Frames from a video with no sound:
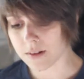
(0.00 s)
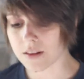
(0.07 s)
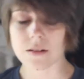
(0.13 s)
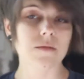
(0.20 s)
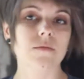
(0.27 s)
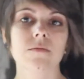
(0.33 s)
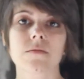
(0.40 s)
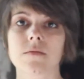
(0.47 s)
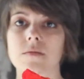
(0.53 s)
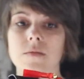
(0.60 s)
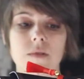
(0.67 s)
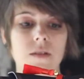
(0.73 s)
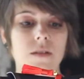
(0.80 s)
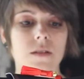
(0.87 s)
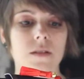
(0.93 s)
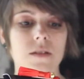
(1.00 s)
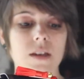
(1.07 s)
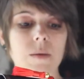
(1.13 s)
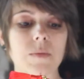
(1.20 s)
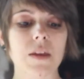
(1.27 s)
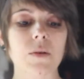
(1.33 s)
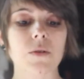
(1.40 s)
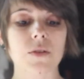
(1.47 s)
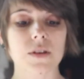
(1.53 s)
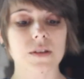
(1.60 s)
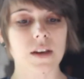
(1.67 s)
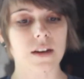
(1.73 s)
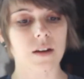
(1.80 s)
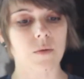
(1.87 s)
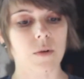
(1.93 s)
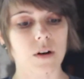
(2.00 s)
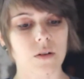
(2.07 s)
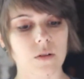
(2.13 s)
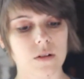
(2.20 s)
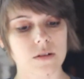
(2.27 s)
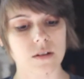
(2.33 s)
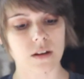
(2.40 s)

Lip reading: and then Same thing with the second one, it looks